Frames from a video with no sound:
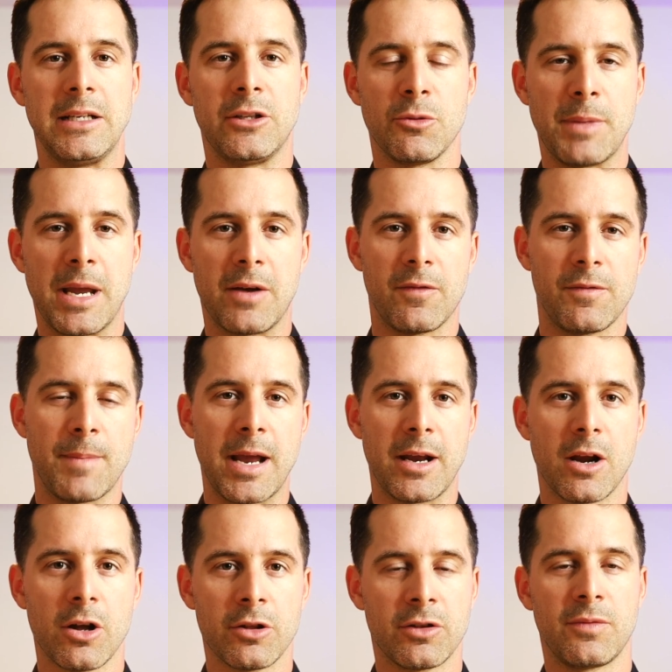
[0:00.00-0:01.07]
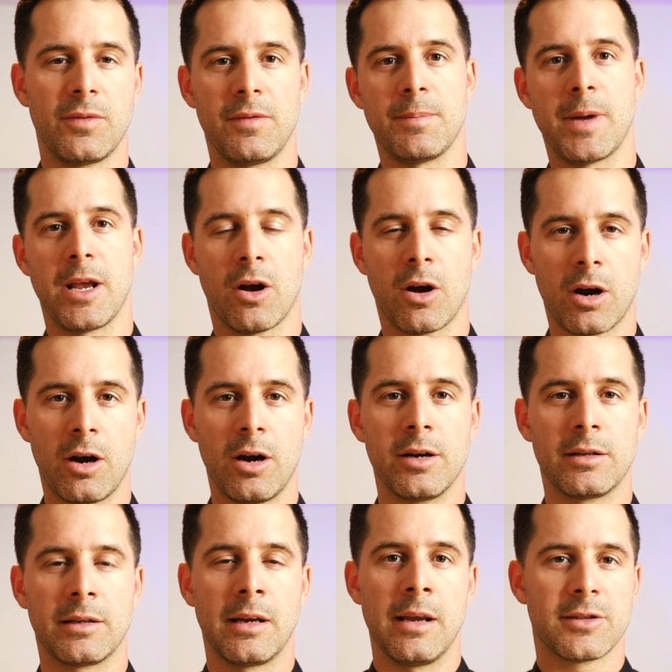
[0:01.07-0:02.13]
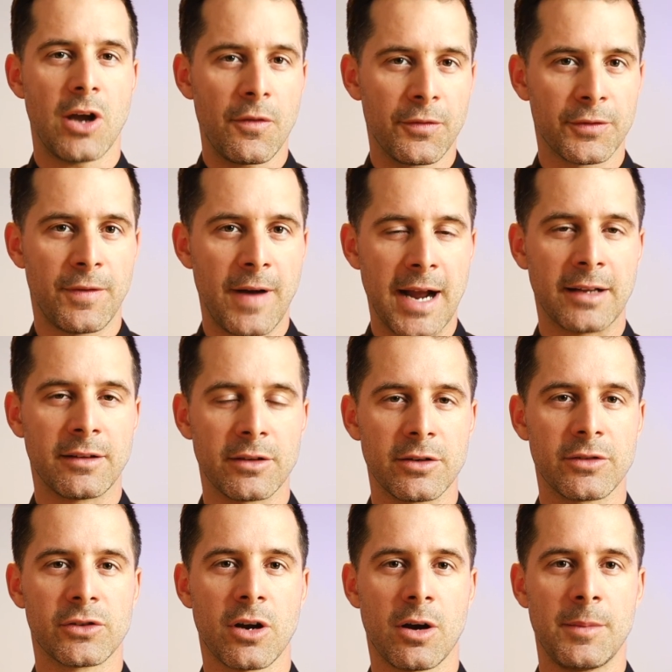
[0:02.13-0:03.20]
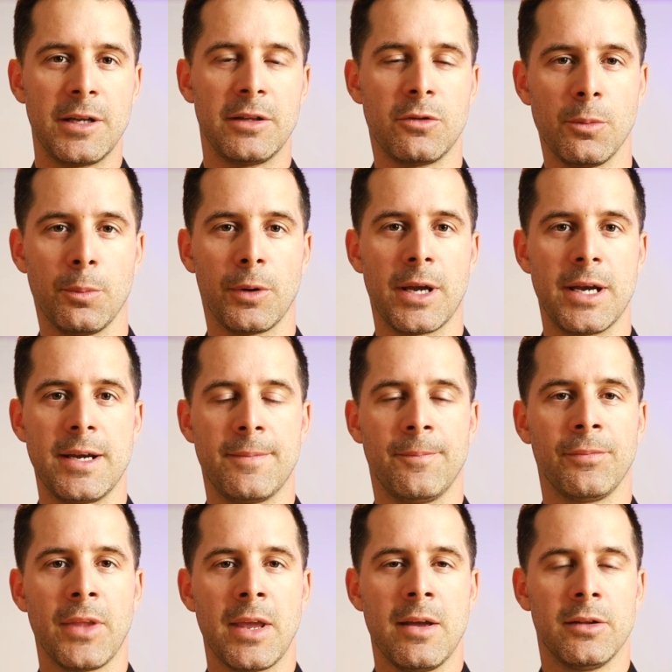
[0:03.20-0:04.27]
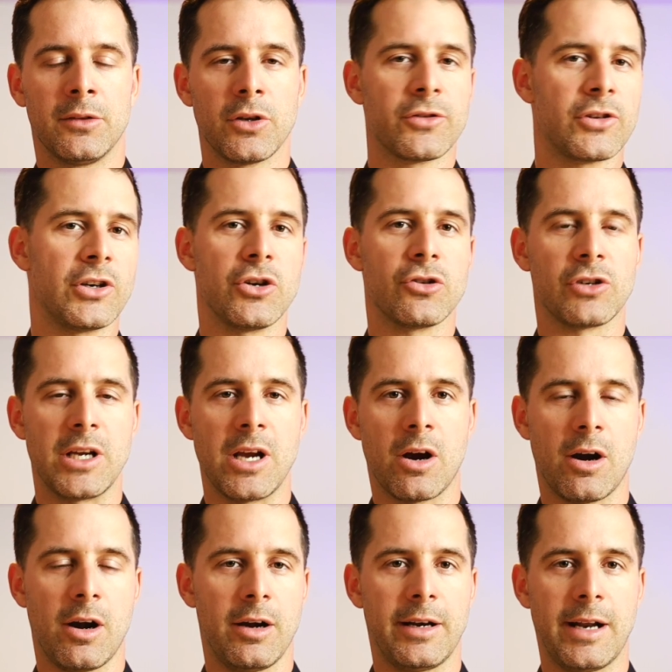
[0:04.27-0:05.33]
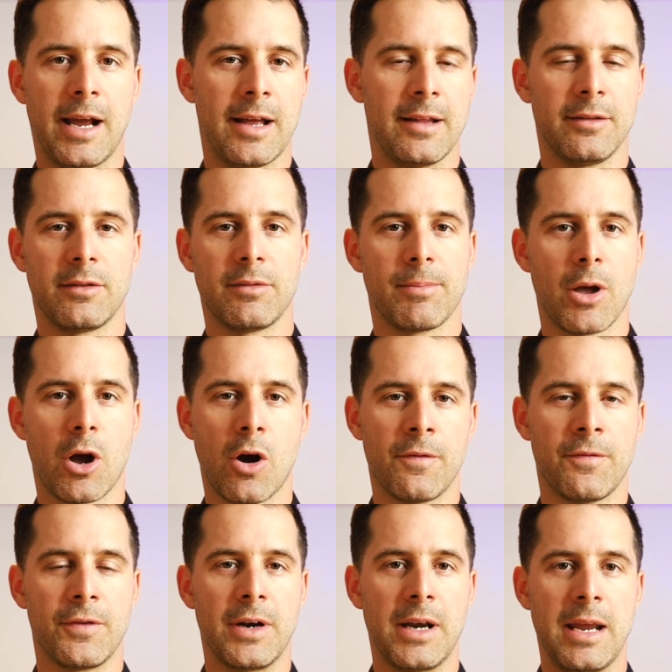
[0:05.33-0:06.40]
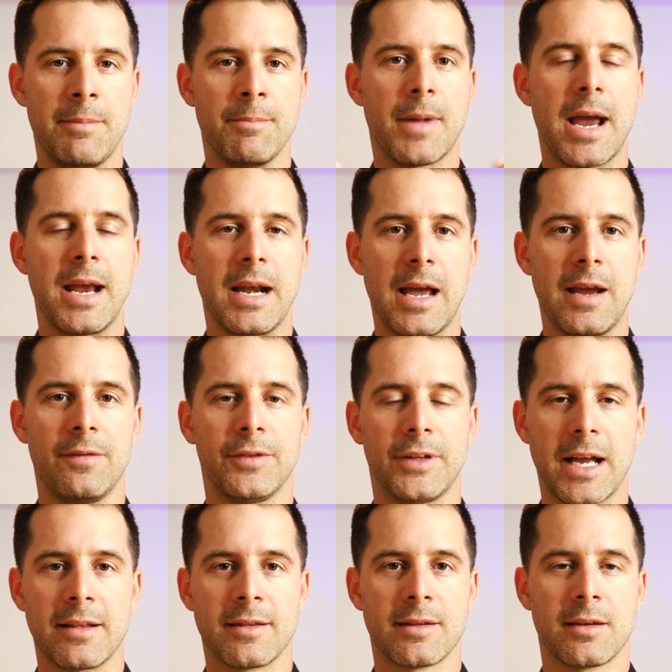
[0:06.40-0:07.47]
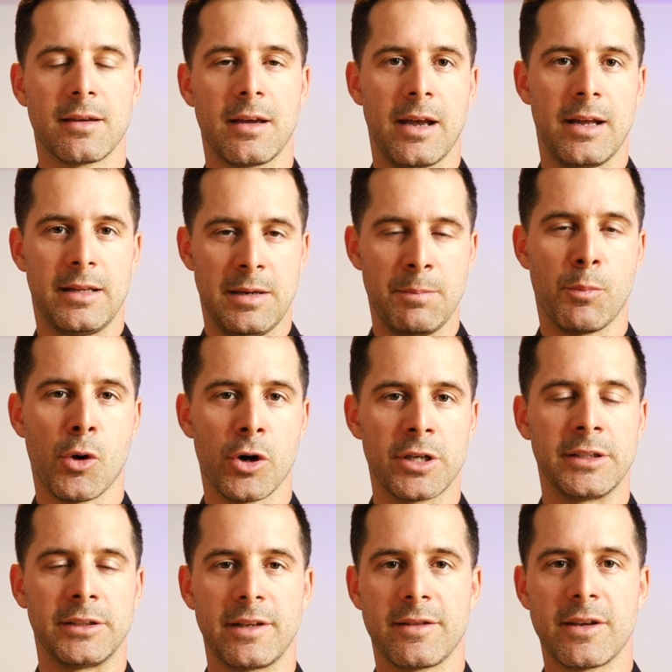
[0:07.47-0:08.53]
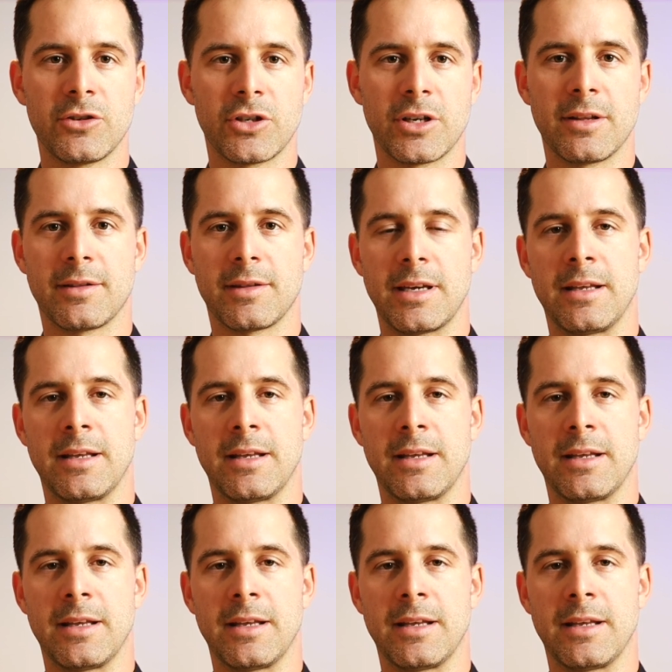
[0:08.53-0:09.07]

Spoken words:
need to make with my gut, with my heart. Soft factors come into play. Those are usually hard, and often in my life that's the important decisions.